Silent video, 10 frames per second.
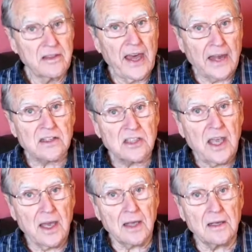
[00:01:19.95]
That
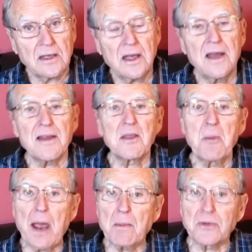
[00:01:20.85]
said, the
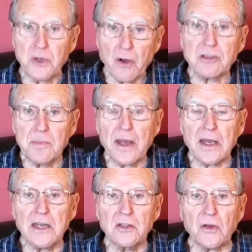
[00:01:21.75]
Bible talks
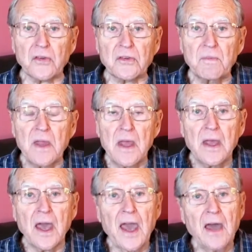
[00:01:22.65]
about angels,
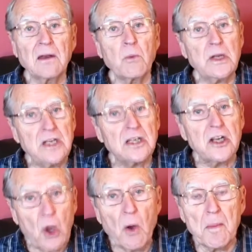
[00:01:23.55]
and we need
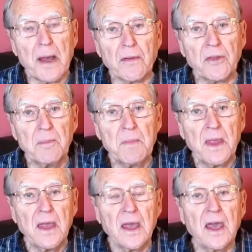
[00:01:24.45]
to know about them.
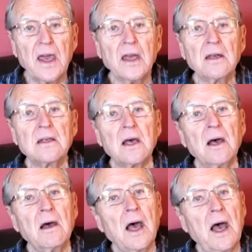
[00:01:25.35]
And
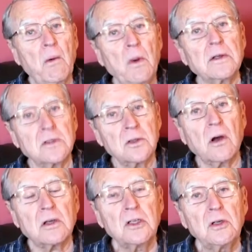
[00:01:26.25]
I want to
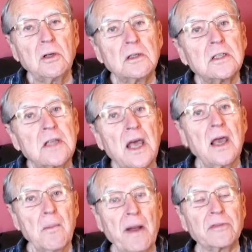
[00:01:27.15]
talk to you
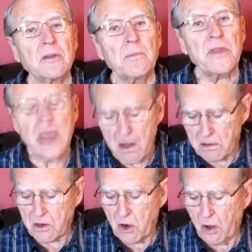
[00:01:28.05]
today about them. They
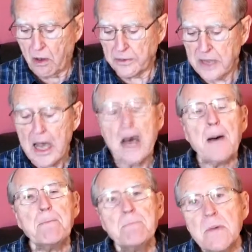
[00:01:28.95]
are called
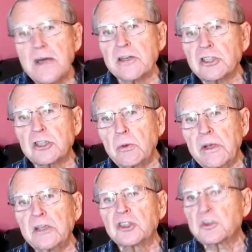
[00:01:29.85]

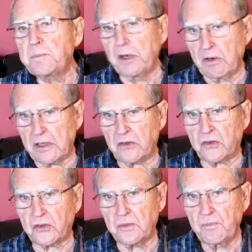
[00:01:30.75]
ministering
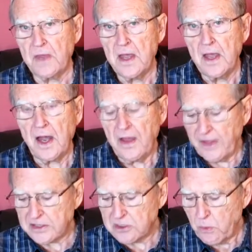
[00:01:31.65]
spirits.
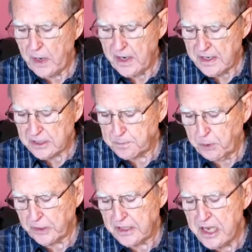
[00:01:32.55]
That's the way it's
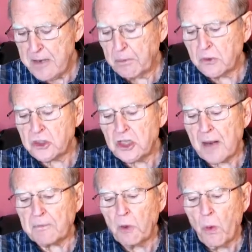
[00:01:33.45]
put in Hebrews
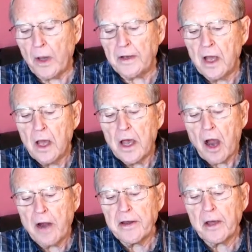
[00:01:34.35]
chapter 1.
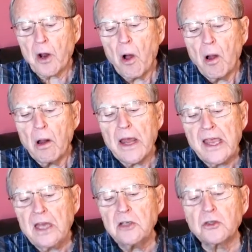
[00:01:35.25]
Are not all
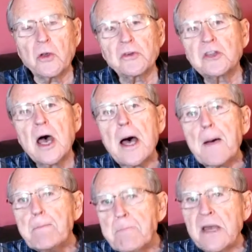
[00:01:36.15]
angels
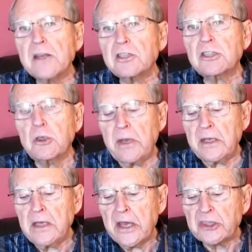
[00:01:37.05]

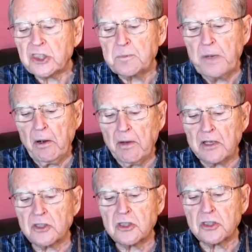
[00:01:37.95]
ministering
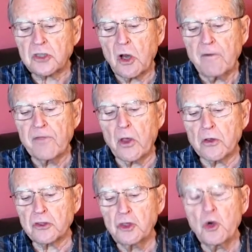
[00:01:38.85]
spirits to serve
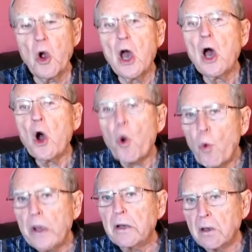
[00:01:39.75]
those who
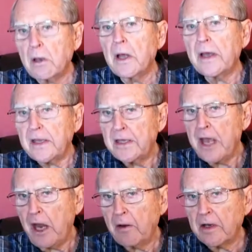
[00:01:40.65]
will
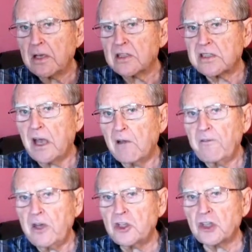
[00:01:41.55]
inherit
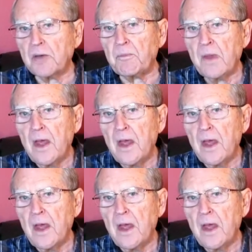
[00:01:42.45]
salvation?